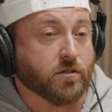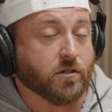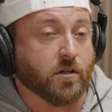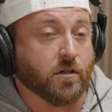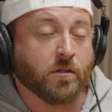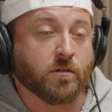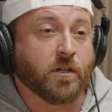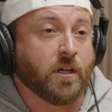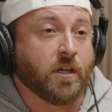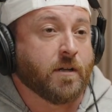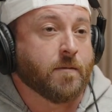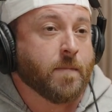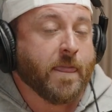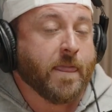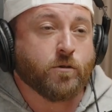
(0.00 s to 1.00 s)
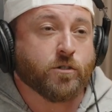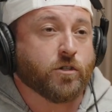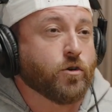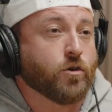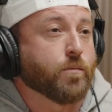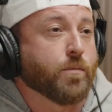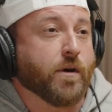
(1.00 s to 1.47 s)
So it was a
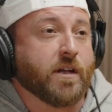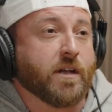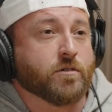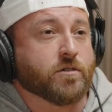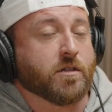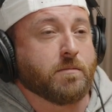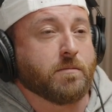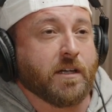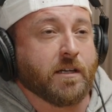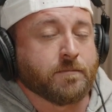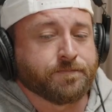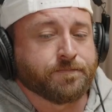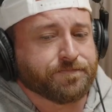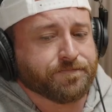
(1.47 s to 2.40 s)
no-brainer to me. And